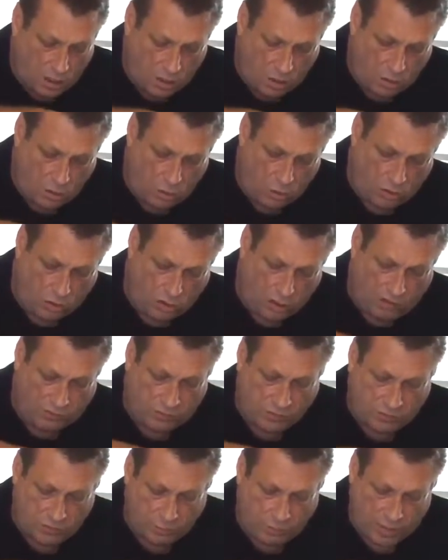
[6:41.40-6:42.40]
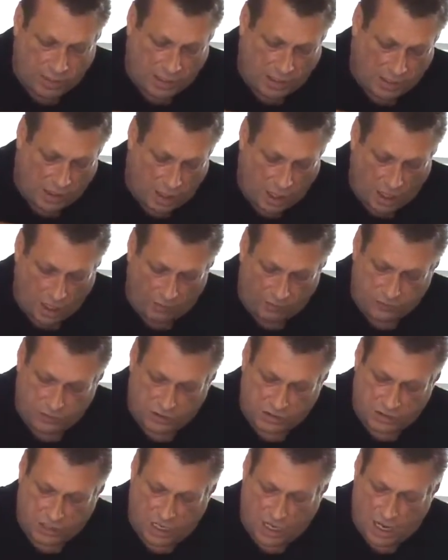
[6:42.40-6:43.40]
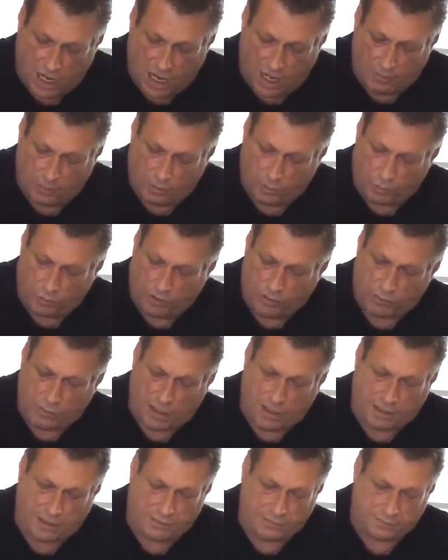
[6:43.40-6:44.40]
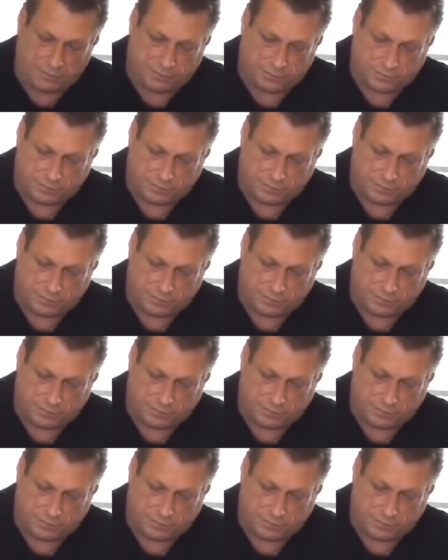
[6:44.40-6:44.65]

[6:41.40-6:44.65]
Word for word: old leftover paint off the top with my